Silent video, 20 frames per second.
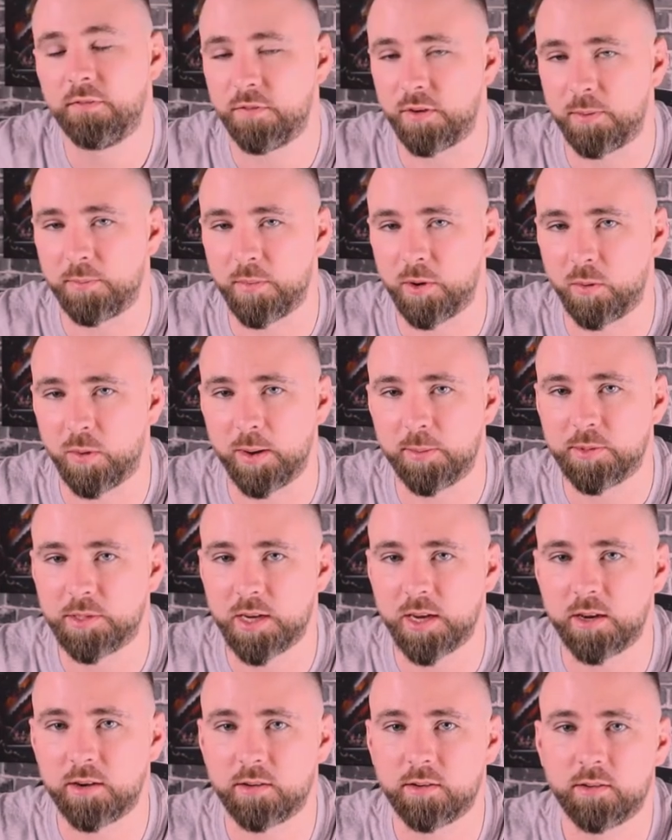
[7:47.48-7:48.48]
from their
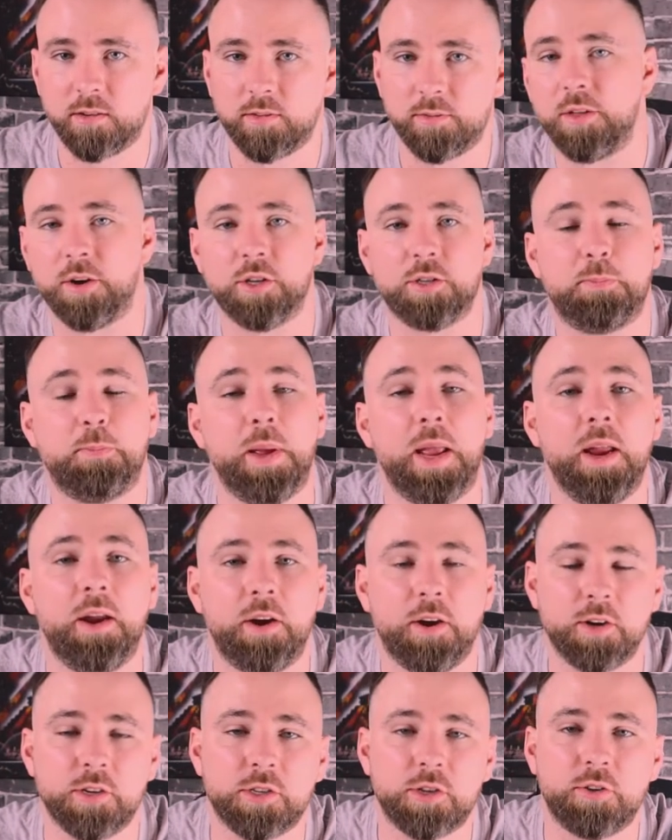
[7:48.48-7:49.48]
website. There's
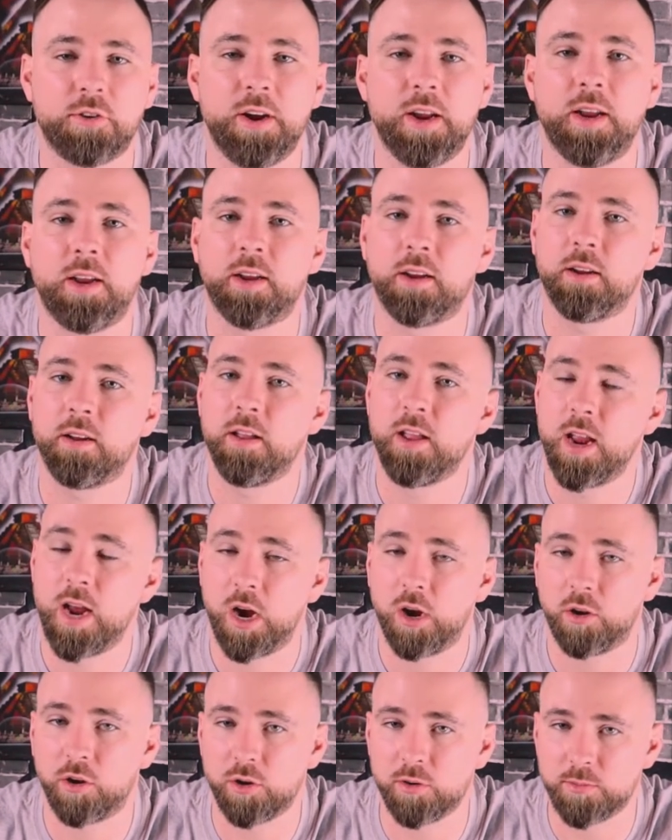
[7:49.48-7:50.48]
Baker's Creek
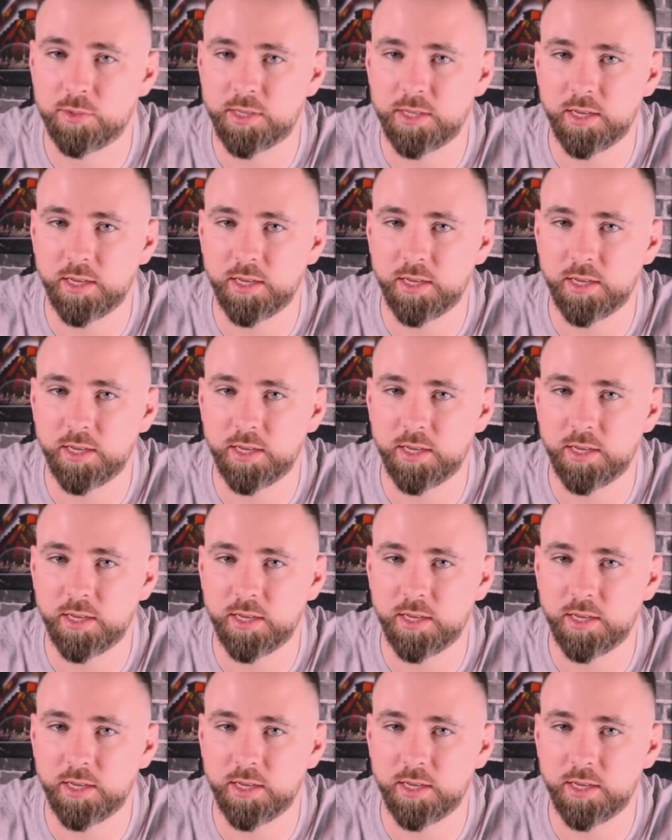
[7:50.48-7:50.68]
Heirloom